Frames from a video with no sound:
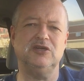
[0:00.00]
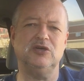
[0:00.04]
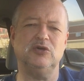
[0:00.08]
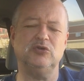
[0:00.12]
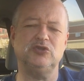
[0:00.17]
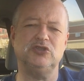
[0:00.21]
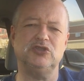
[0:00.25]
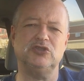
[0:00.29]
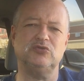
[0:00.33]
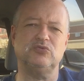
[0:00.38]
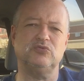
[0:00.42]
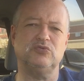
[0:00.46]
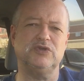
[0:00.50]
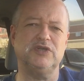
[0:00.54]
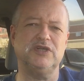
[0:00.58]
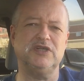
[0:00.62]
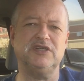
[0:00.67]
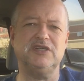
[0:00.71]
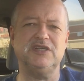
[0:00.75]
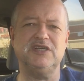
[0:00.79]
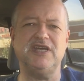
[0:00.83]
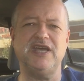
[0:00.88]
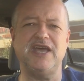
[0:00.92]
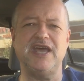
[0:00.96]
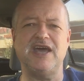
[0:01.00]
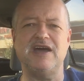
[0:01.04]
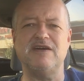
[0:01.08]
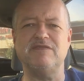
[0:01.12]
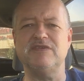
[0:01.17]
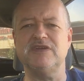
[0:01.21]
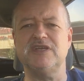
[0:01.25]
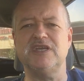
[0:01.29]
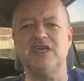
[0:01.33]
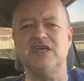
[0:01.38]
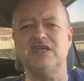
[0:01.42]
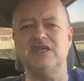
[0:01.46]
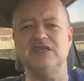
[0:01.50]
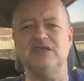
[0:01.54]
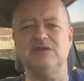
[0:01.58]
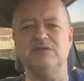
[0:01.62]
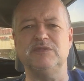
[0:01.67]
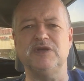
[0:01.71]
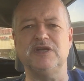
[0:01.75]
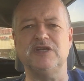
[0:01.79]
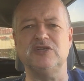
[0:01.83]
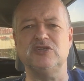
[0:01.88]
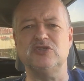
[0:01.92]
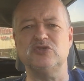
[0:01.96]
just really advocating,
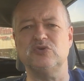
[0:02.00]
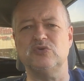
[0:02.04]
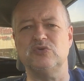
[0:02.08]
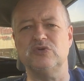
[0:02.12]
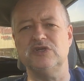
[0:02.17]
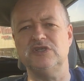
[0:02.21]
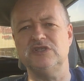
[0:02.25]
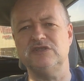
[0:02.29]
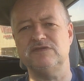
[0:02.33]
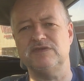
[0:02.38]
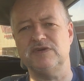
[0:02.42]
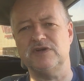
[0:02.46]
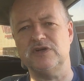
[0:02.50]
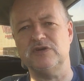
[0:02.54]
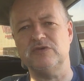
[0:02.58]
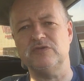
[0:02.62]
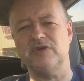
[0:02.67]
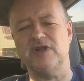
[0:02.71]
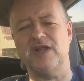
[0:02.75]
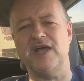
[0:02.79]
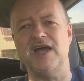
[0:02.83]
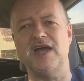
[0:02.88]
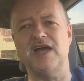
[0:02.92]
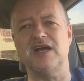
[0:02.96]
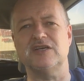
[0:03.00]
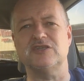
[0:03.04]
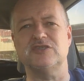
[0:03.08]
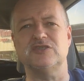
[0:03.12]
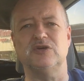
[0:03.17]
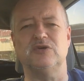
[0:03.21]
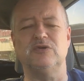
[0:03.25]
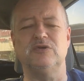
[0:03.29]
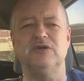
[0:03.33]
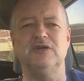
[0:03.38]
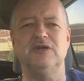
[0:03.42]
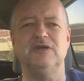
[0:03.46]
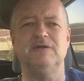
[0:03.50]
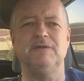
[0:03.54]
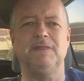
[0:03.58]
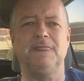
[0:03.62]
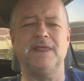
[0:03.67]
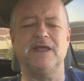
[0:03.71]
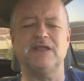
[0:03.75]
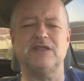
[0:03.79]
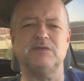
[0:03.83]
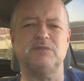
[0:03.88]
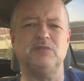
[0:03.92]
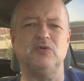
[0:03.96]
making sure he's very relaxed. So
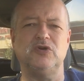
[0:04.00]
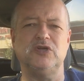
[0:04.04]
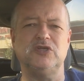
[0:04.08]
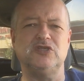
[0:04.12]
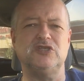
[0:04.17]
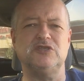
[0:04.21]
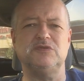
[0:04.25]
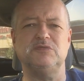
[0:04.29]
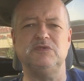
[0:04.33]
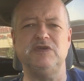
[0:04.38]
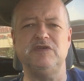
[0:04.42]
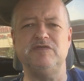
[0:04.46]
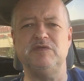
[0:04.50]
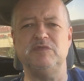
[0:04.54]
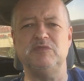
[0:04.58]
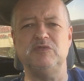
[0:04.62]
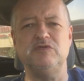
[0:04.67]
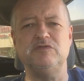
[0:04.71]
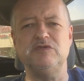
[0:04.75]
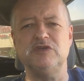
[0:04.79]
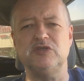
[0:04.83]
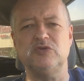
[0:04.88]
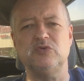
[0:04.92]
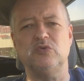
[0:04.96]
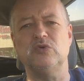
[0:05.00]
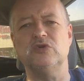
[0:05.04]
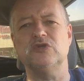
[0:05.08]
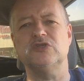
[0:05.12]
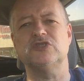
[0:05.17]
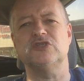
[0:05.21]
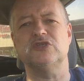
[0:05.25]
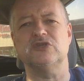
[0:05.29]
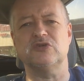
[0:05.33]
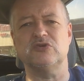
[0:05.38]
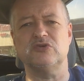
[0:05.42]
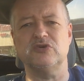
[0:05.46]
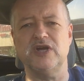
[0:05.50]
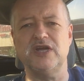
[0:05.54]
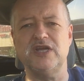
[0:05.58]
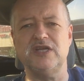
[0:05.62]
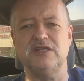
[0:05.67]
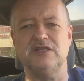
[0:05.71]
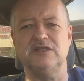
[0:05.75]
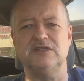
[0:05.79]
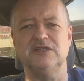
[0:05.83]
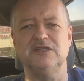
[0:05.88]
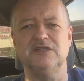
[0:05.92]
at the point of just even moving towards the crate